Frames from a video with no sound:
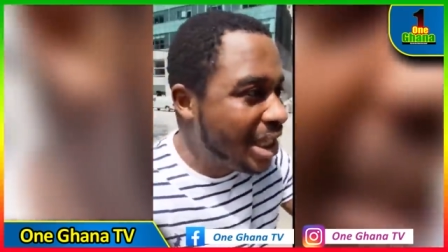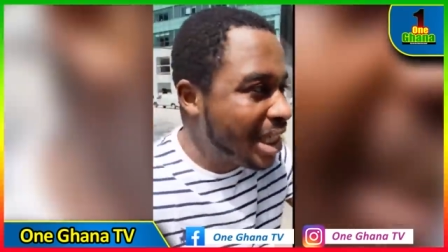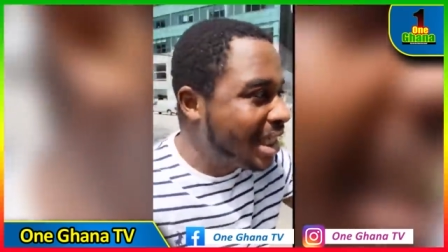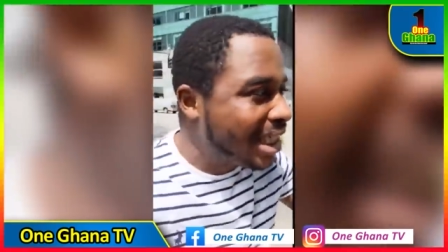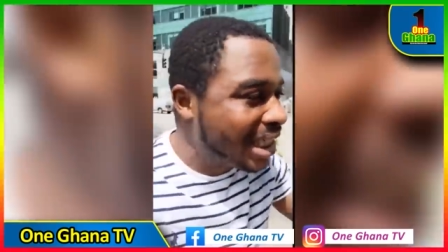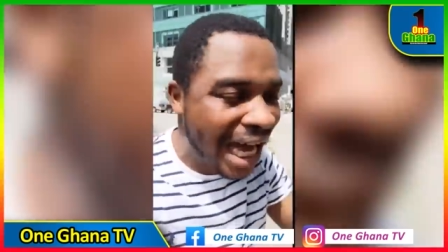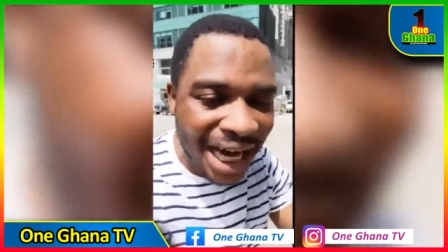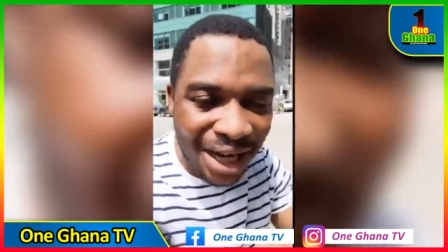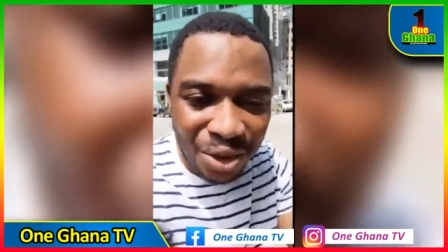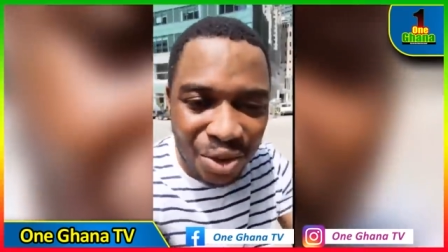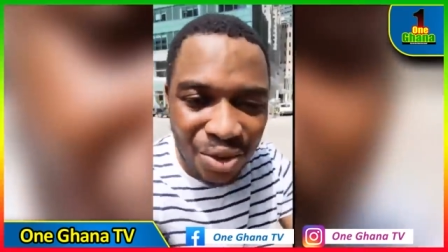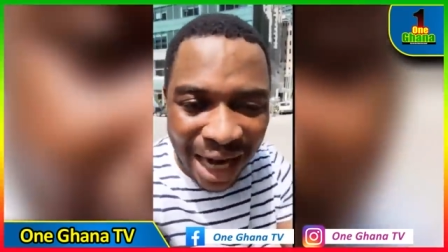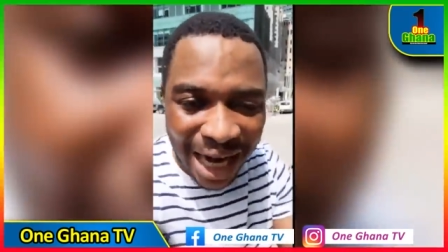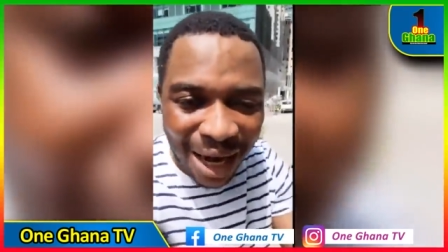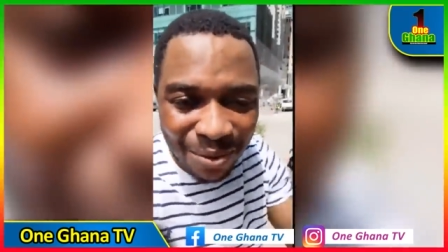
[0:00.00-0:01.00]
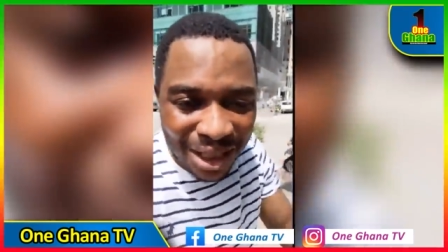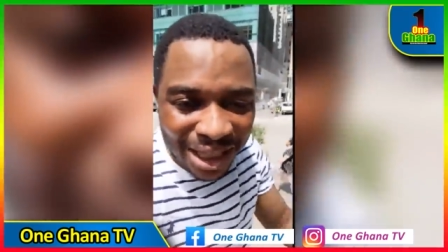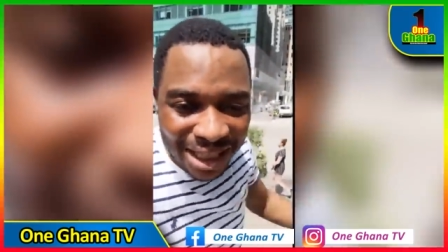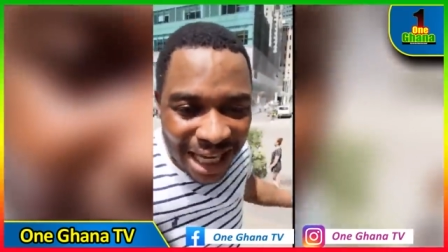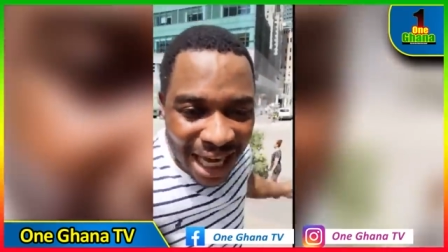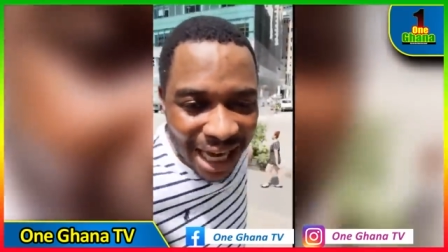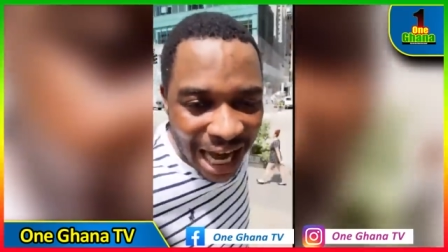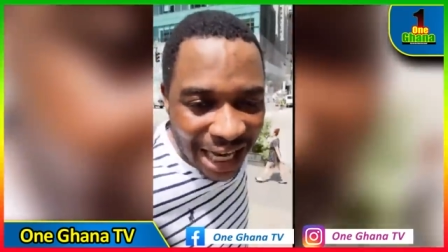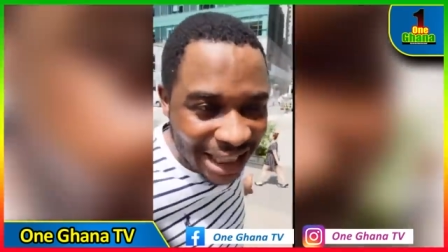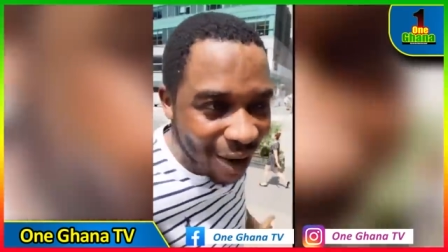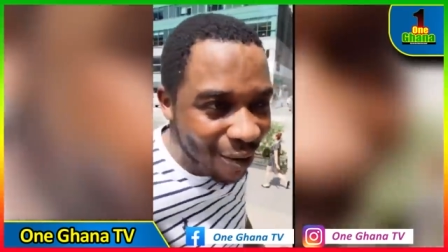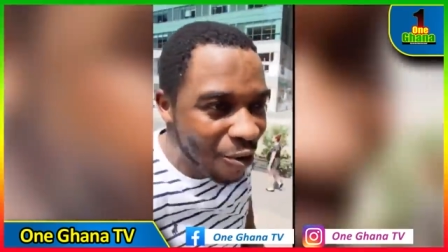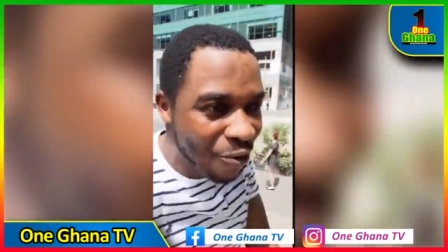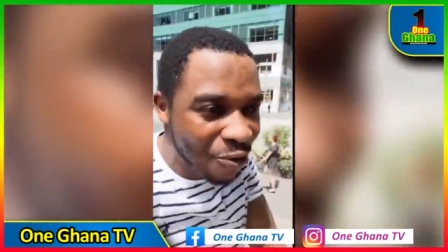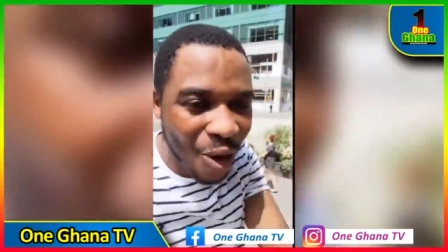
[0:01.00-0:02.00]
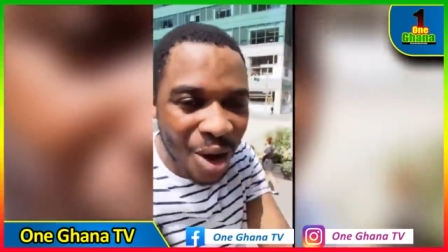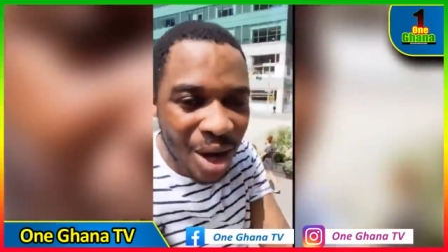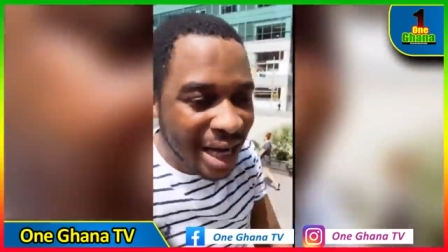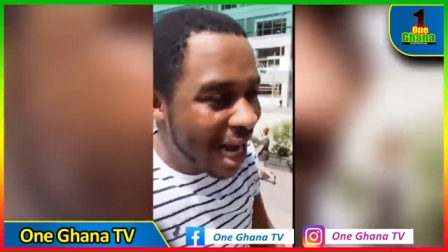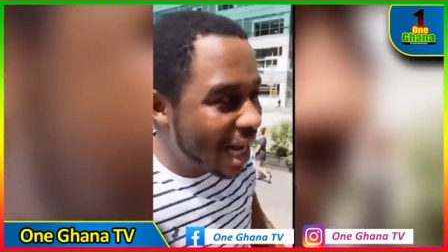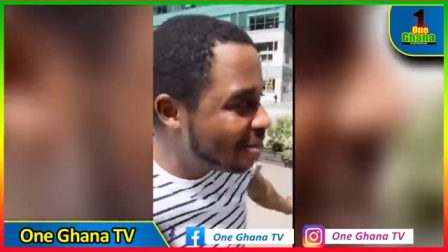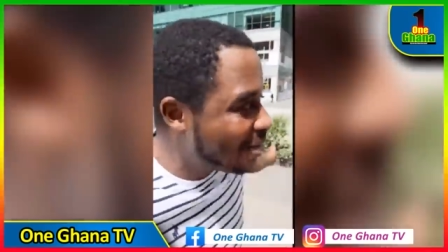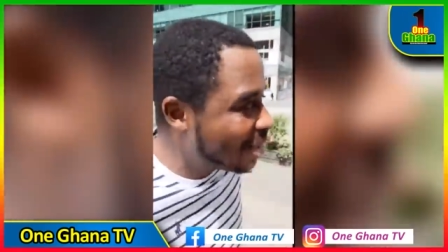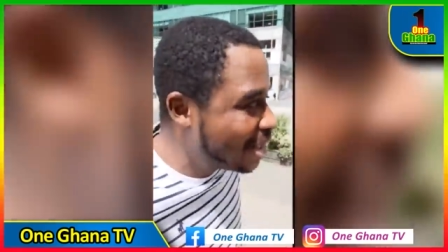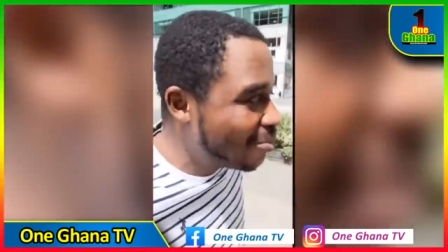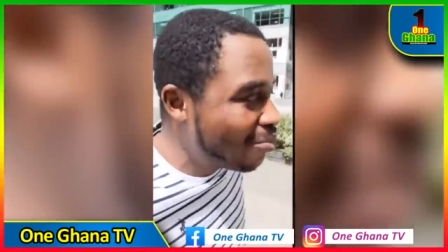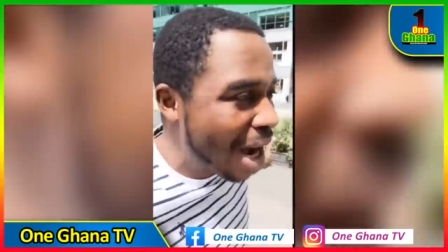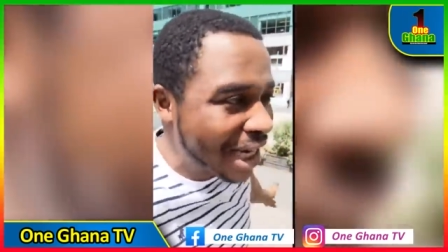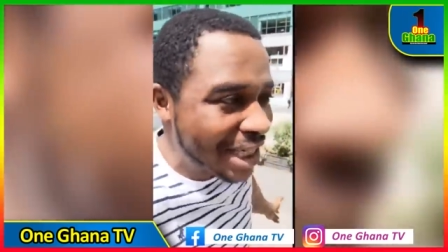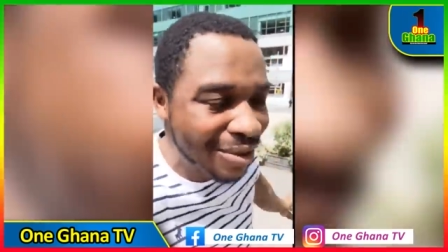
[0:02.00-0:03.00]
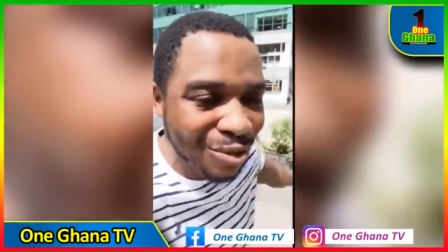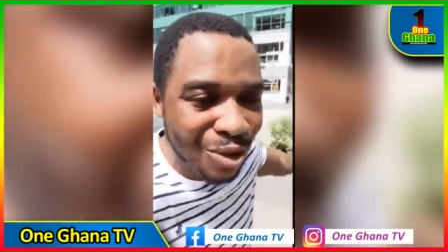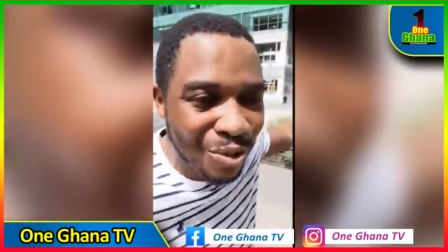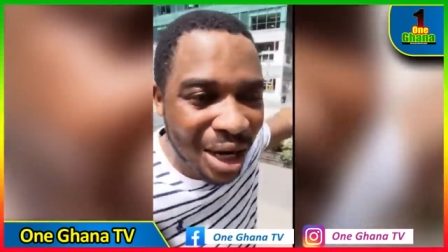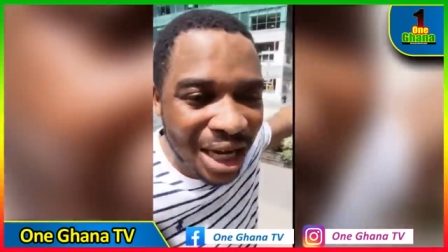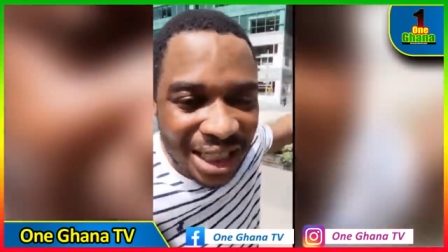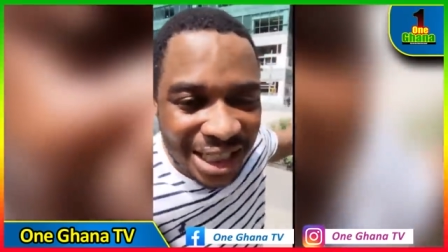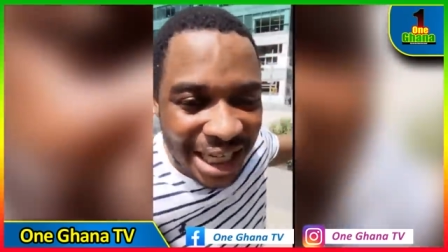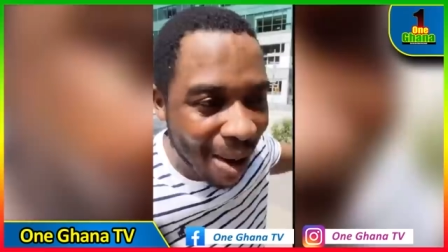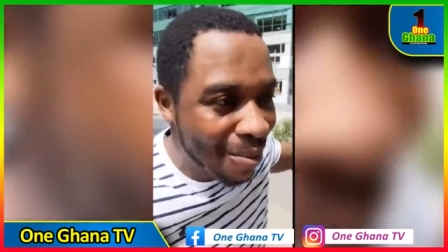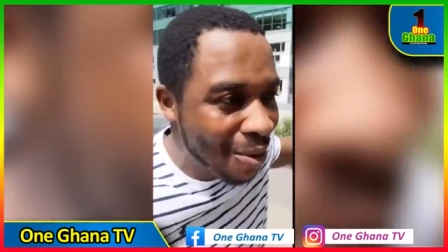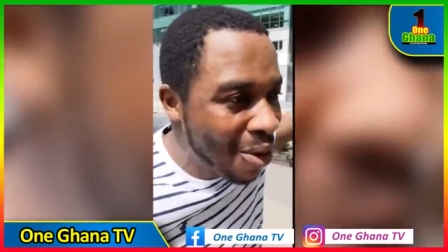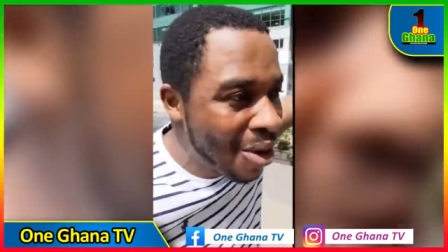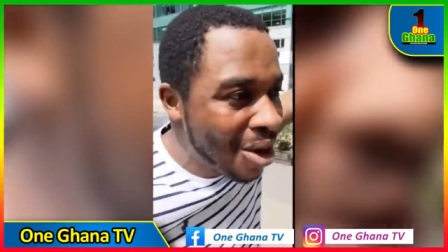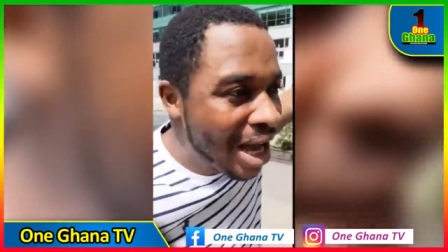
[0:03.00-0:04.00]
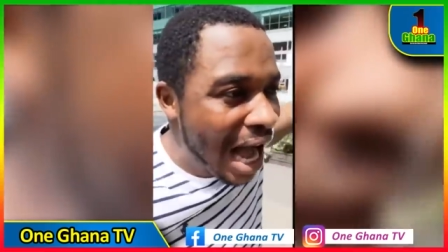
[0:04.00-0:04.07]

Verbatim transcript: Sikanon, so I'm with the dear Ashawfo, and Tracy Bachimo, Moishamo,